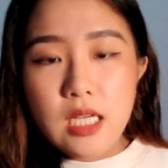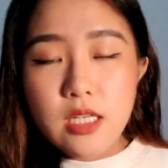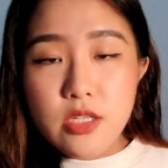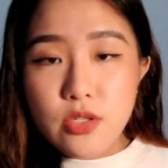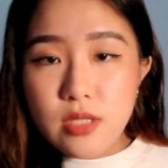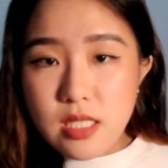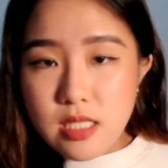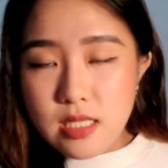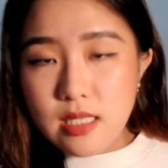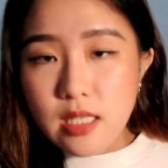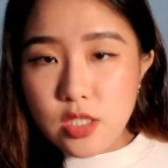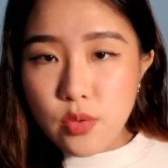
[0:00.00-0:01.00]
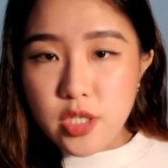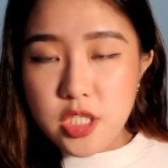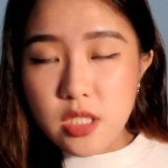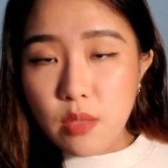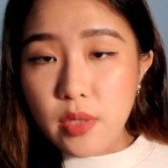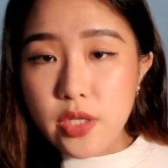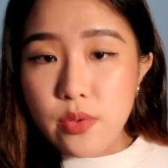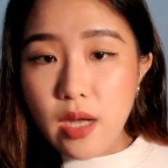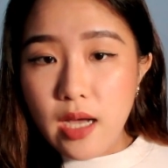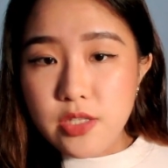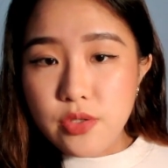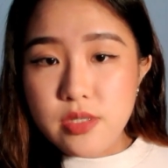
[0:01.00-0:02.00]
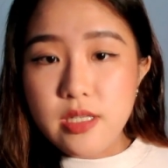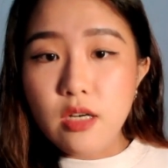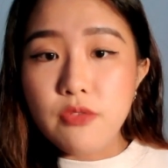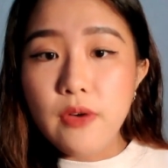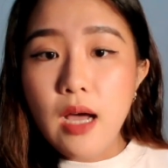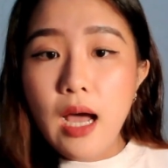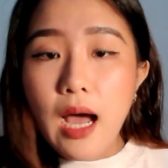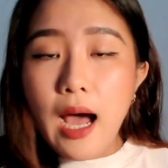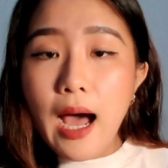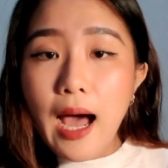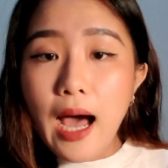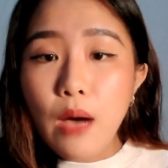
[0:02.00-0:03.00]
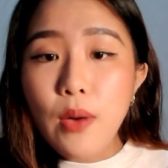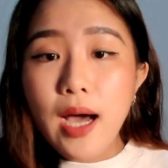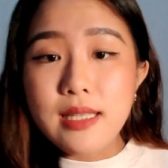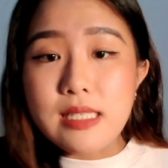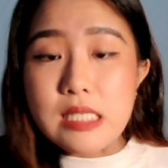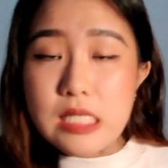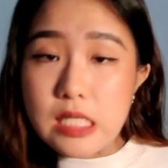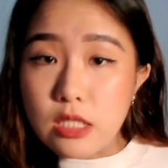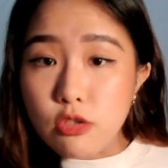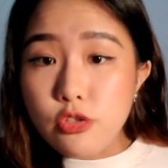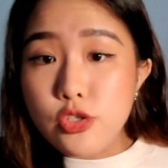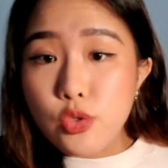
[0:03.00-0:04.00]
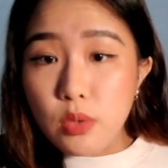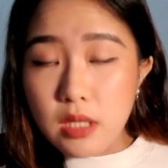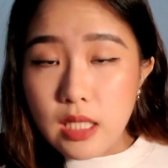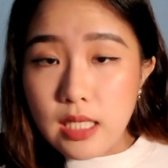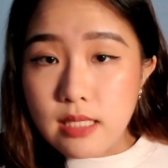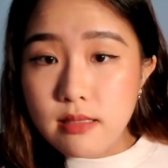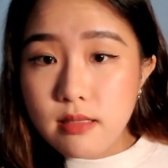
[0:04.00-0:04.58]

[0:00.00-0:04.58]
So this is the next question I want you to ask yourself. How are the skills you learn